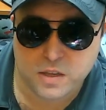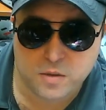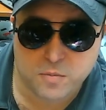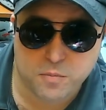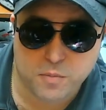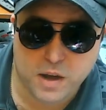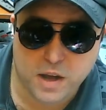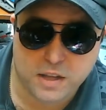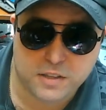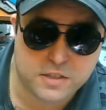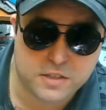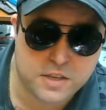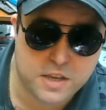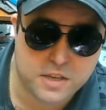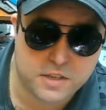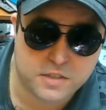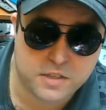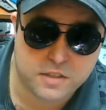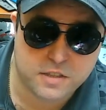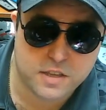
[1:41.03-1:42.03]
but
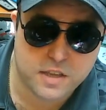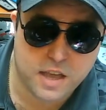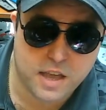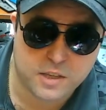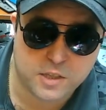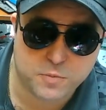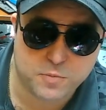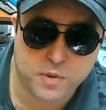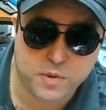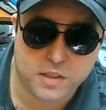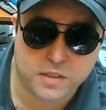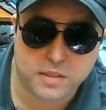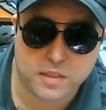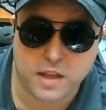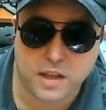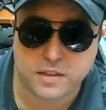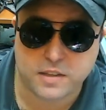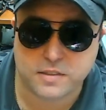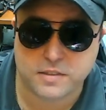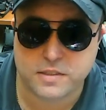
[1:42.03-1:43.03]
yesterday I spent
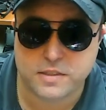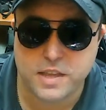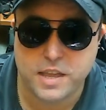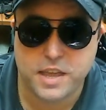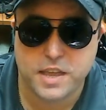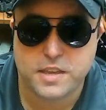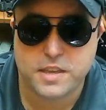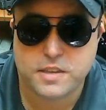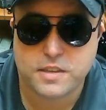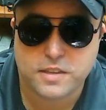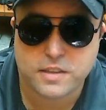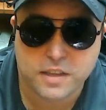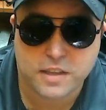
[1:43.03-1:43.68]
like a day